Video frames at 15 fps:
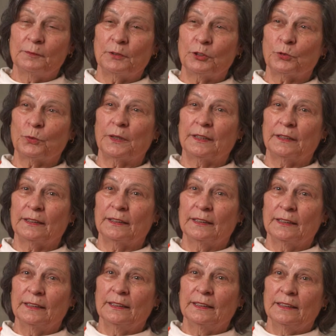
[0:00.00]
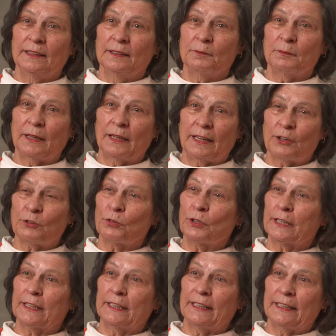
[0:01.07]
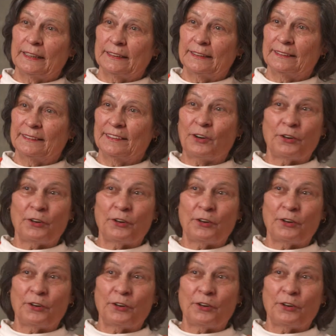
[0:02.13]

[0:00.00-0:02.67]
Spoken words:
between my leg crooked and